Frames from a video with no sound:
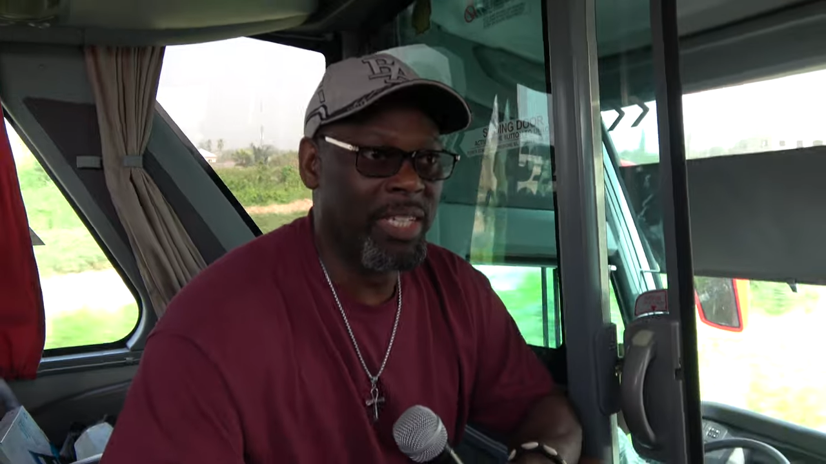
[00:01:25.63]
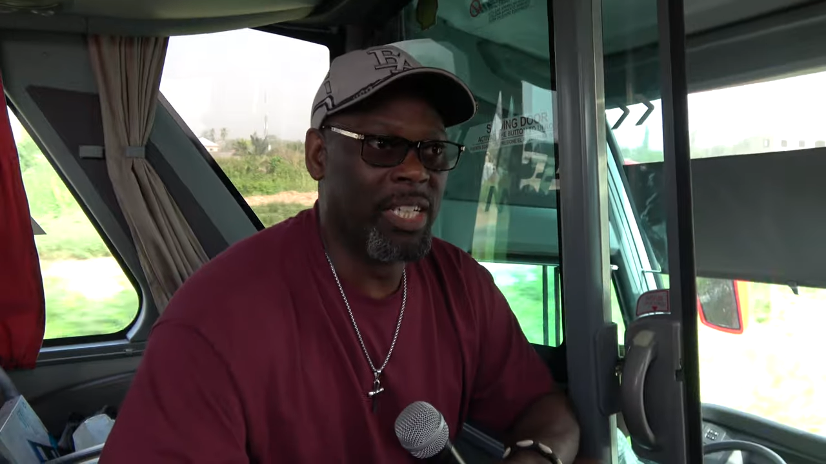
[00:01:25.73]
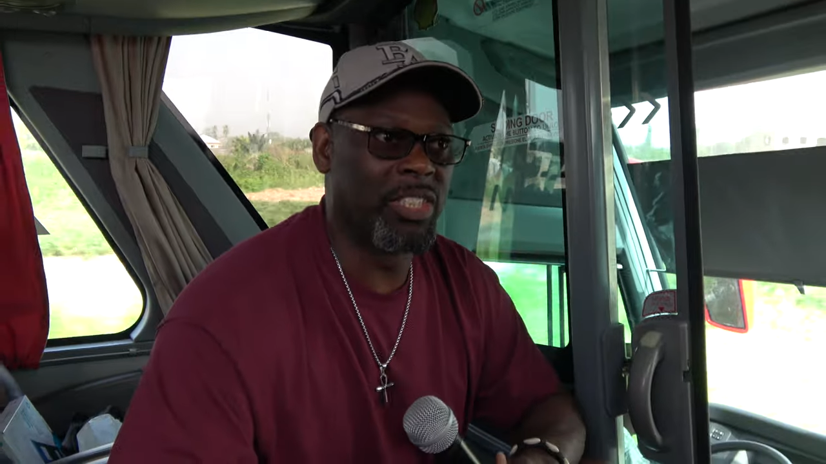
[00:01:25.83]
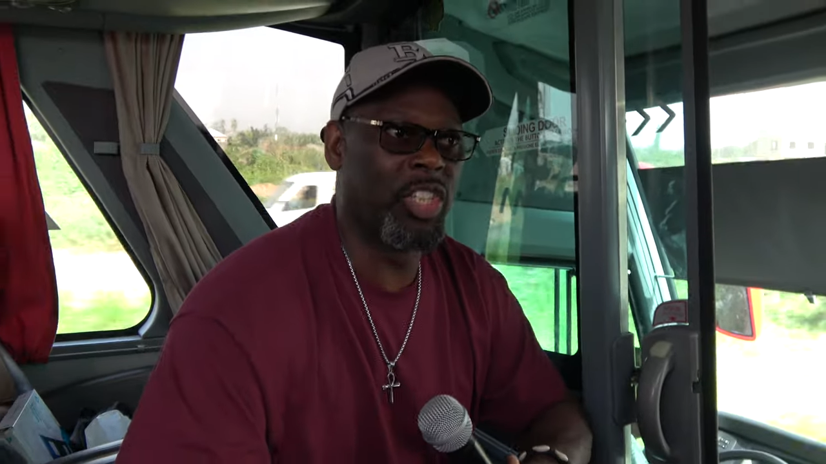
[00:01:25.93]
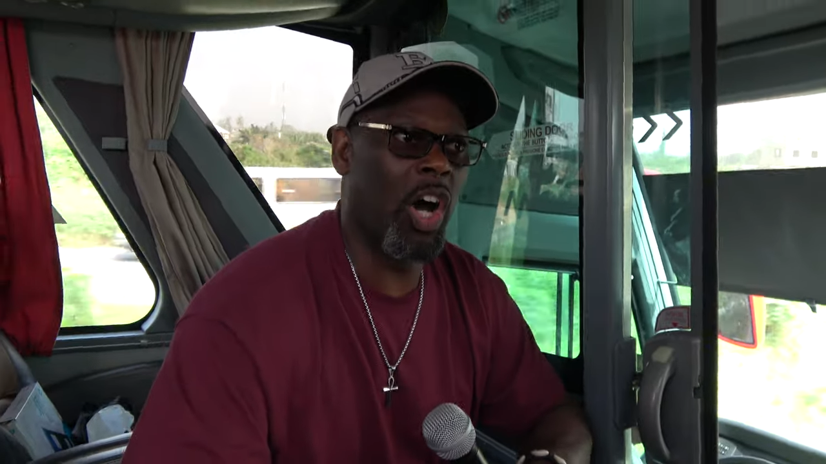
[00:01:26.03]

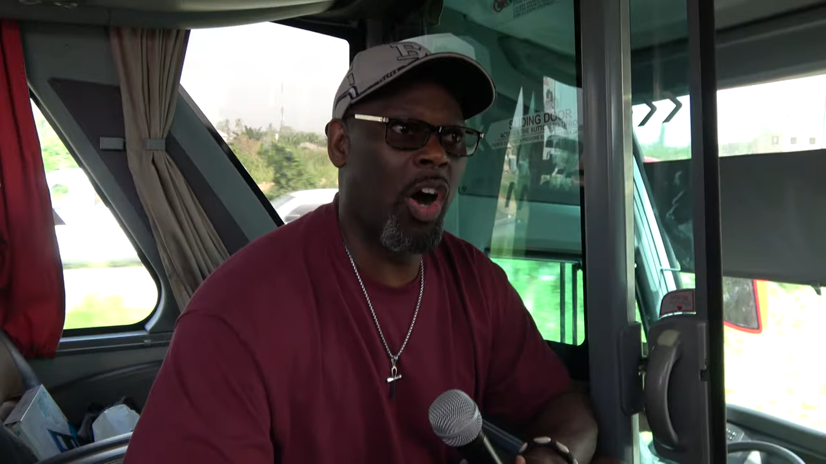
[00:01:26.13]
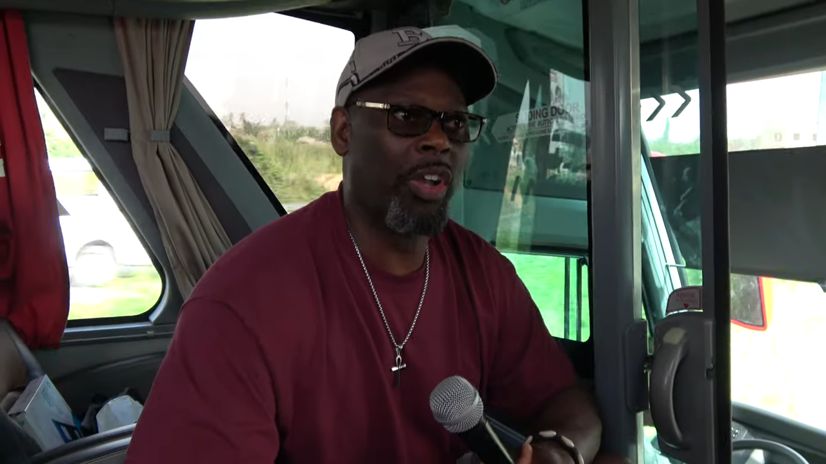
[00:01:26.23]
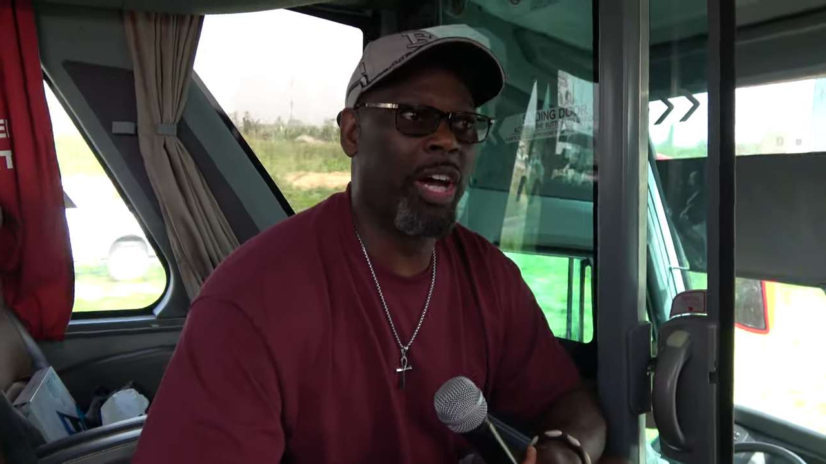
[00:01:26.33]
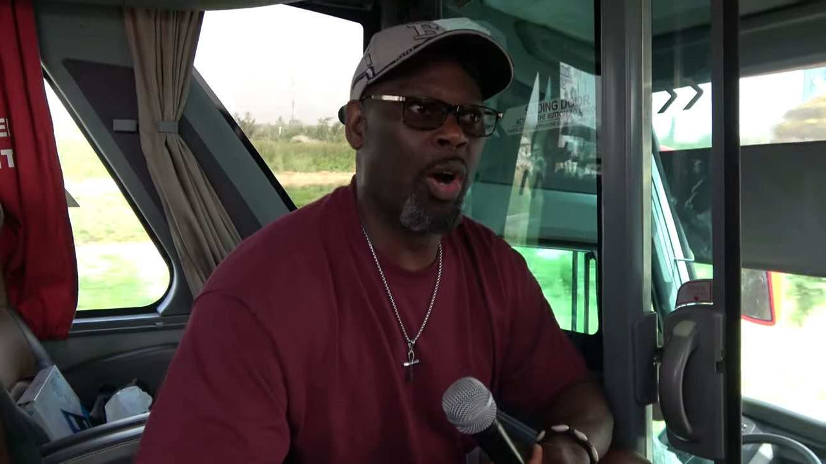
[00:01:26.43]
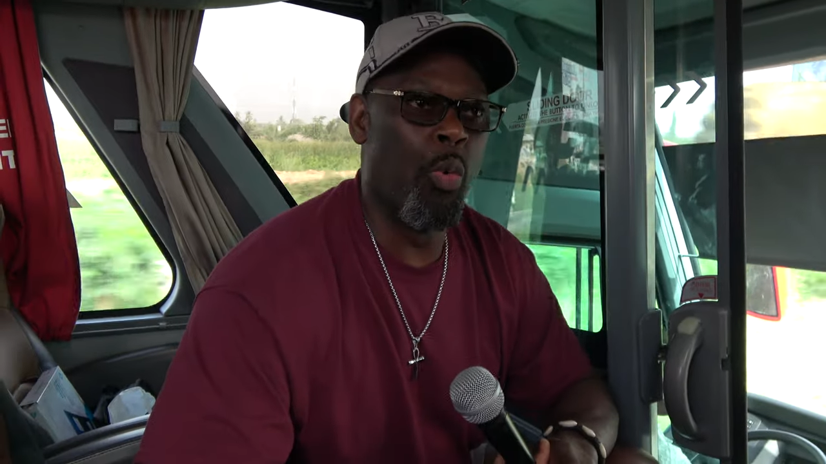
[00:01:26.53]
It's
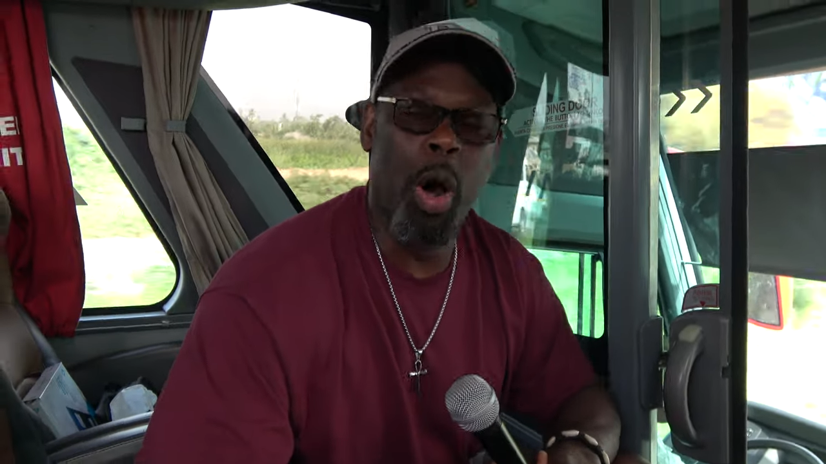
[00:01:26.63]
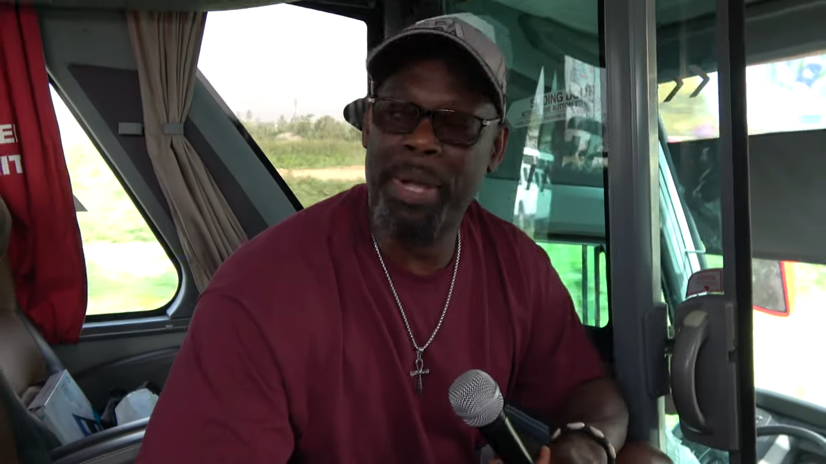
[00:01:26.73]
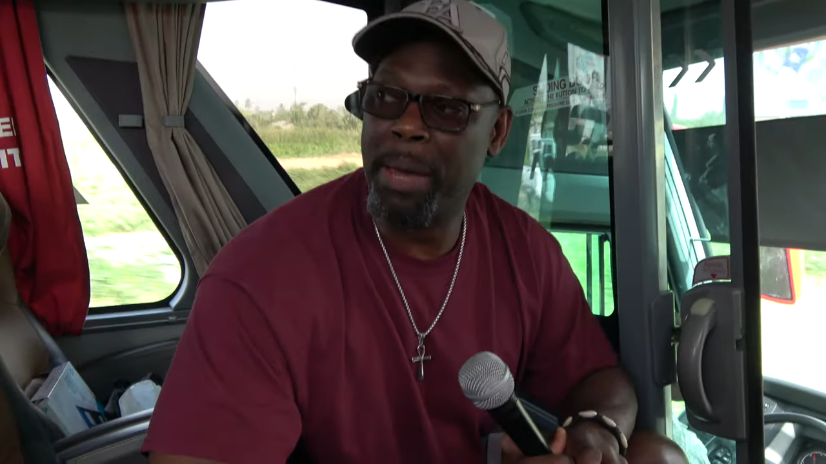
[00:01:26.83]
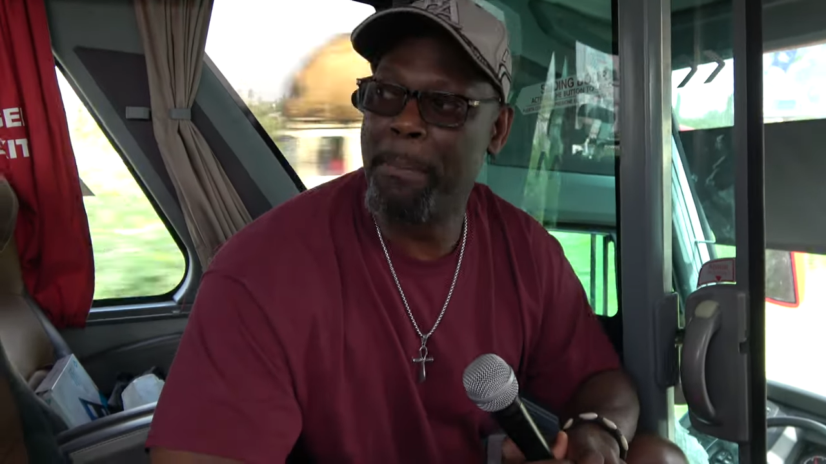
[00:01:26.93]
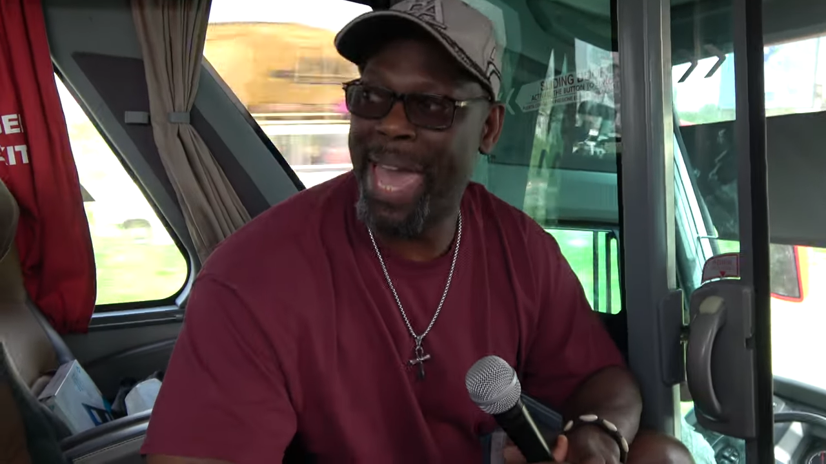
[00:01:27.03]
called uh,
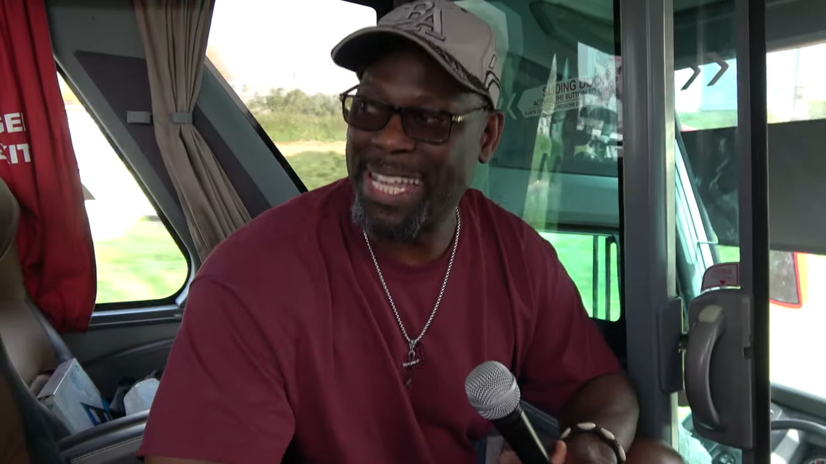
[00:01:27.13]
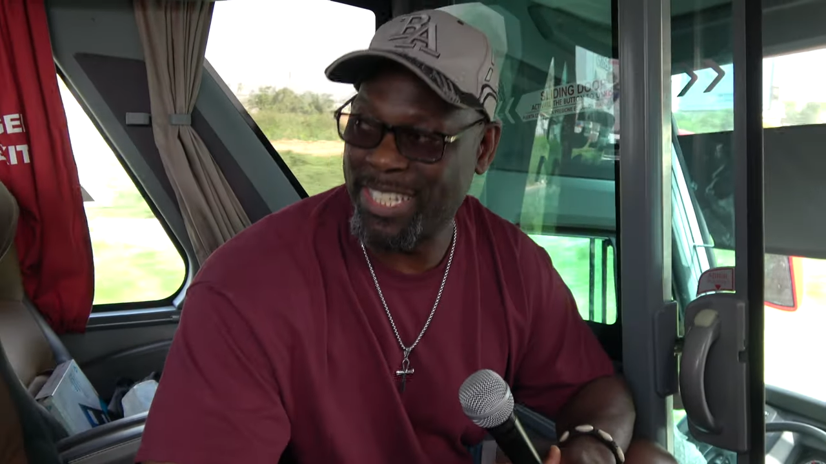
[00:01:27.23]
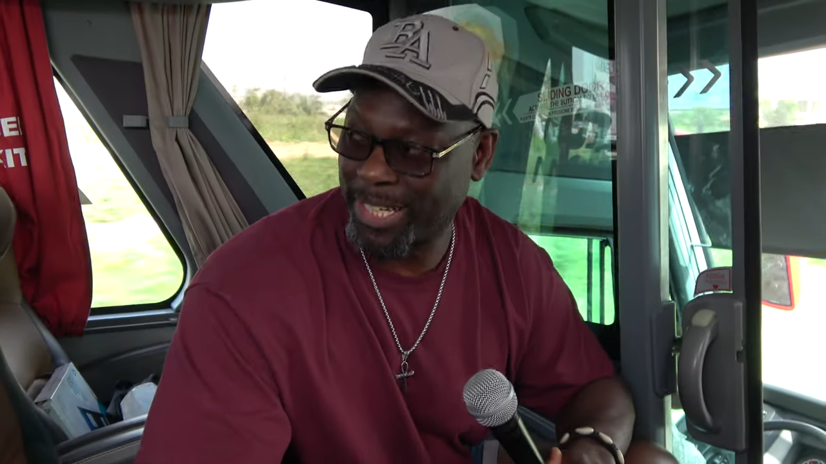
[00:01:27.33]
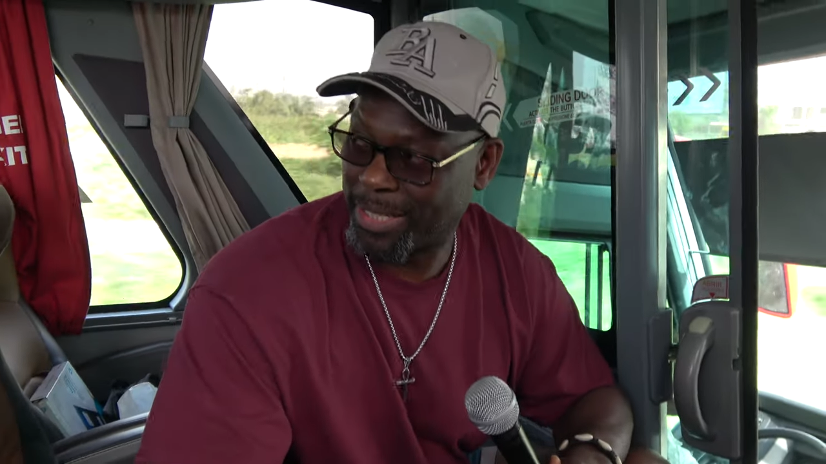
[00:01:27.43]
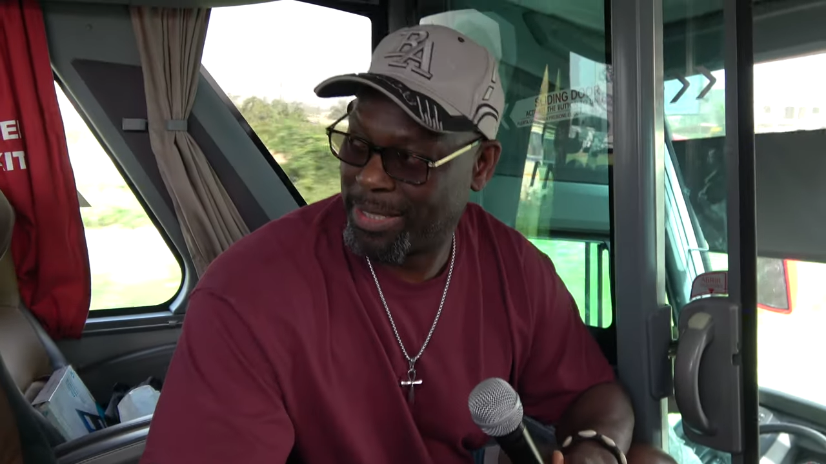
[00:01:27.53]
Woman of Magic.